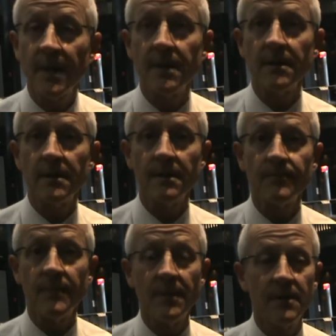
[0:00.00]
And
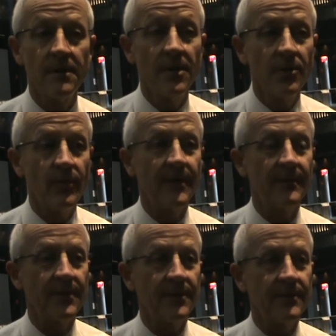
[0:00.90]
we have
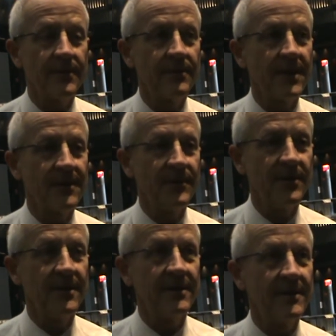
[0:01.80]
a lot of
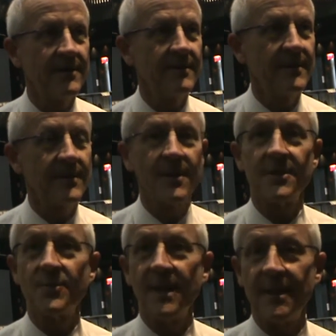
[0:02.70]
unique
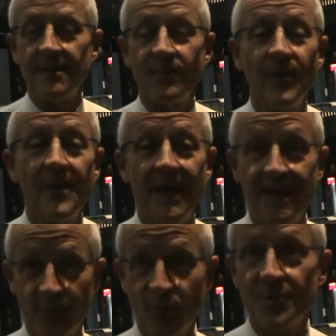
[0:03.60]
things with we have
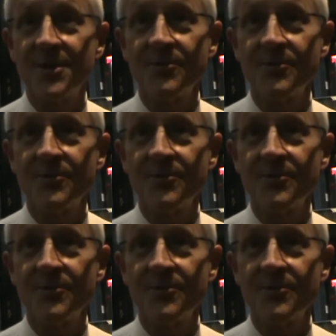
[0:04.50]
animals.